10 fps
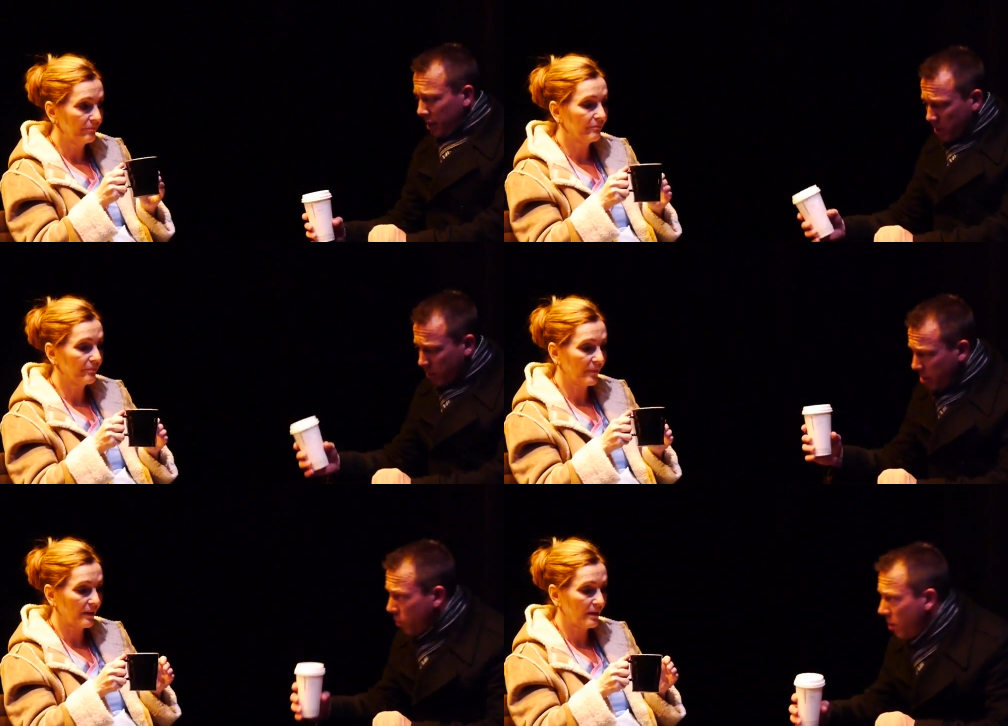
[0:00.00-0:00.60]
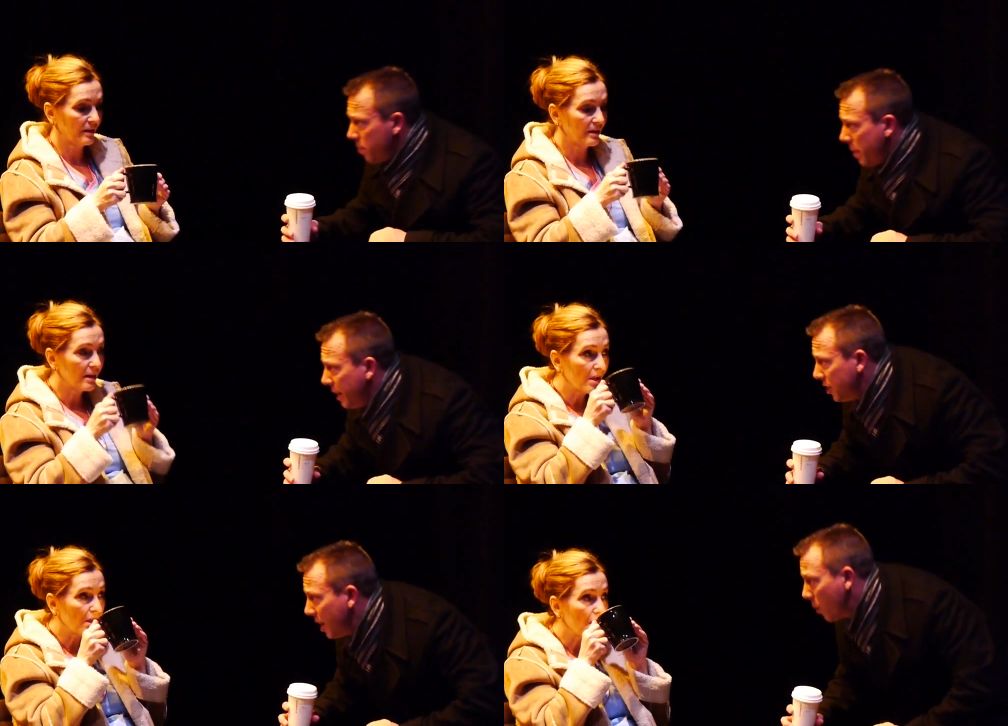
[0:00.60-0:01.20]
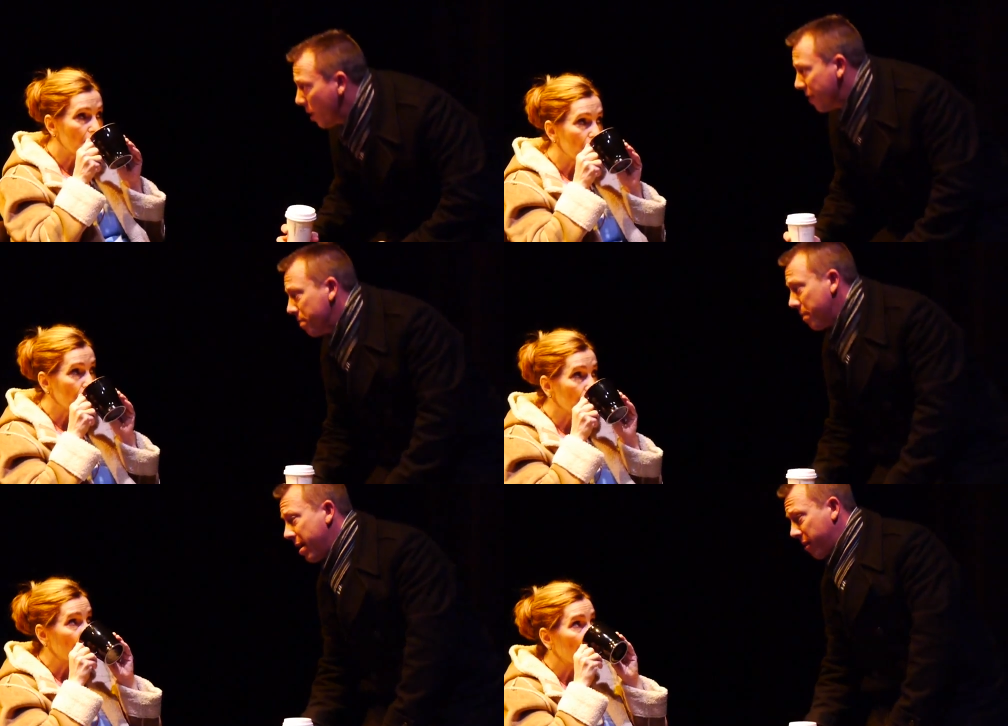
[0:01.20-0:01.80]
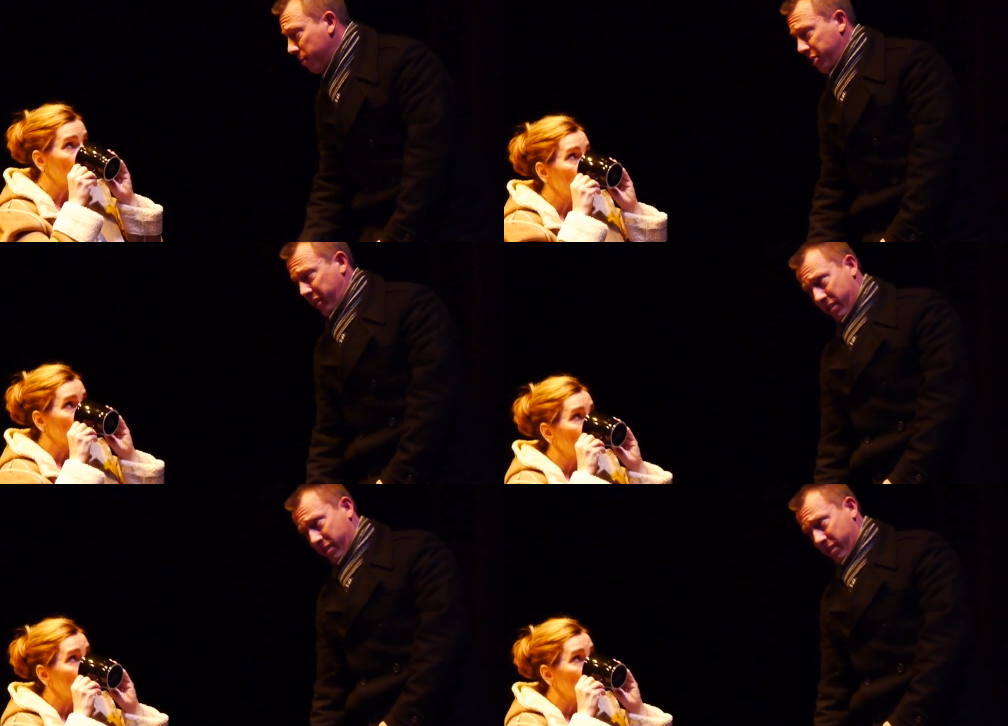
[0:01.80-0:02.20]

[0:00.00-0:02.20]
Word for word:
Speaker 1: You know, when you're one paycheck away from bankruptcy,